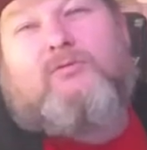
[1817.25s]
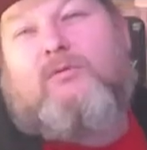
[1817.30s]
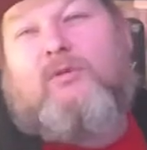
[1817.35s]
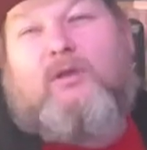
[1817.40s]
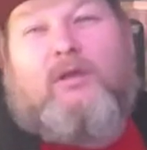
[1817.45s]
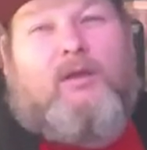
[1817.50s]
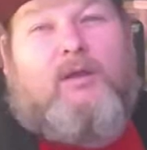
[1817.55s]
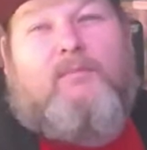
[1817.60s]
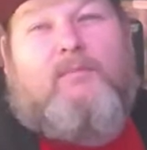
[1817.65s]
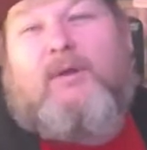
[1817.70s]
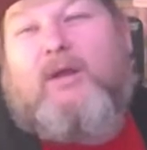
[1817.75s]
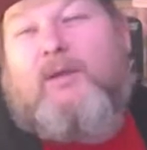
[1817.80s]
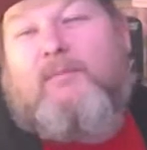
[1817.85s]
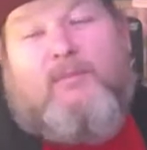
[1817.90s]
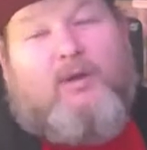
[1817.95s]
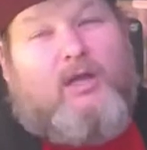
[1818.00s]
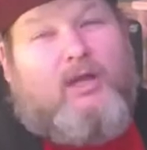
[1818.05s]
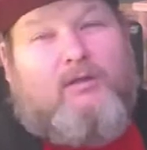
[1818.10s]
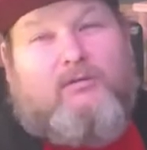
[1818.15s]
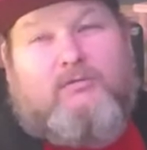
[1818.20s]
like by
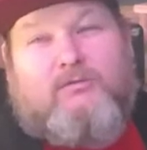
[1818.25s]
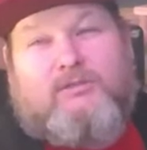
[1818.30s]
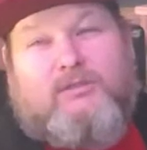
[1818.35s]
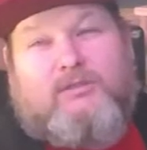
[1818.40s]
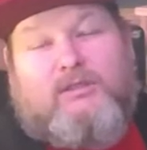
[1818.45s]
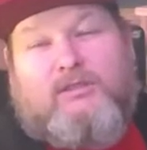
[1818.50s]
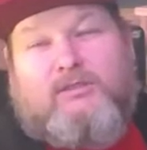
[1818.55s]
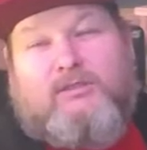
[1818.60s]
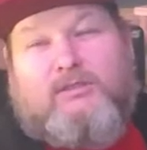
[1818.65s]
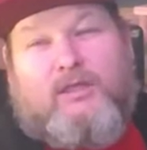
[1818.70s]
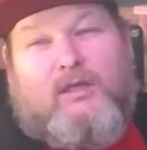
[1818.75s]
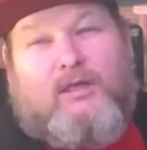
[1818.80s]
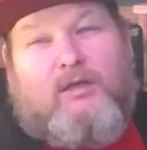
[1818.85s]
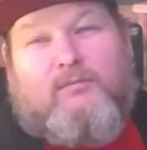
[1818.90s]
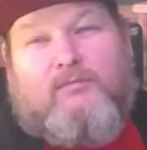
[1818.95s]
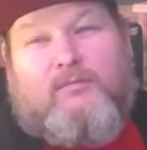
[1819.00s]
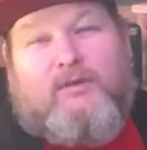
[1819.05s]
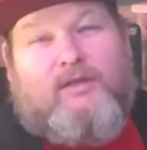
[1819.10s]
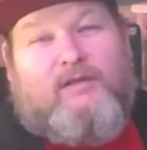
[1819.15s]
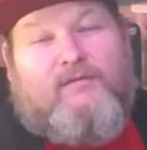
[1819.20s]
miles. It's
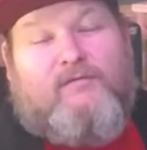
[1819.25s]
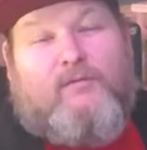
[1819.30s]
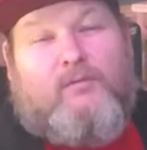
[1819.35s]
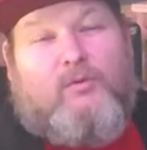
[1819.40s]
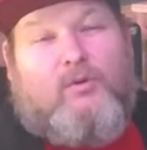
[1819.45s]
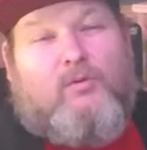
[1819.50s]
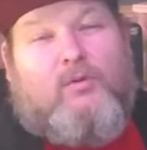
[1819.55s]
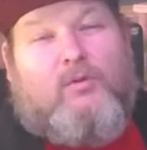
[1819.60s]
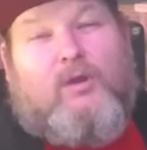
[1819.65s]
unbelievable.